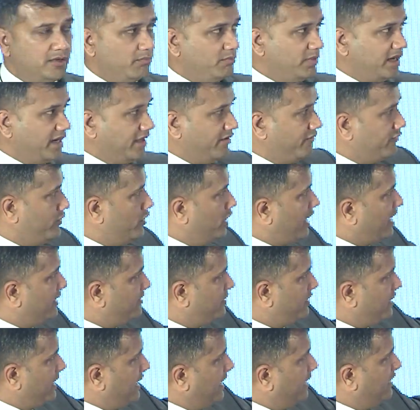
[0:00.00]
But if the
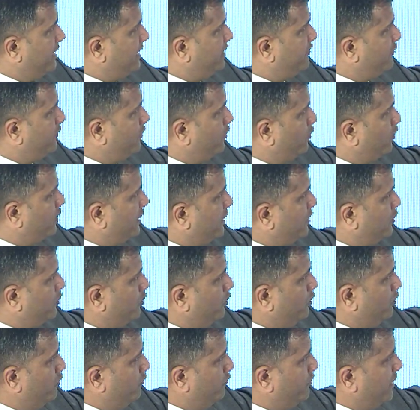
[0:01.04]
other end, if you look at
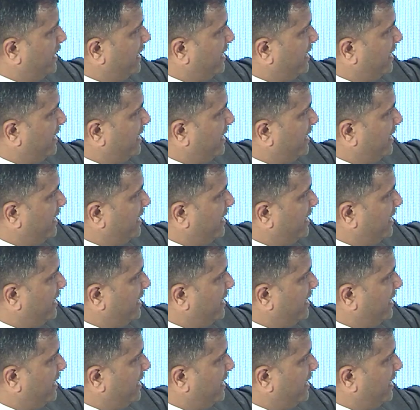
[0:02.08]
we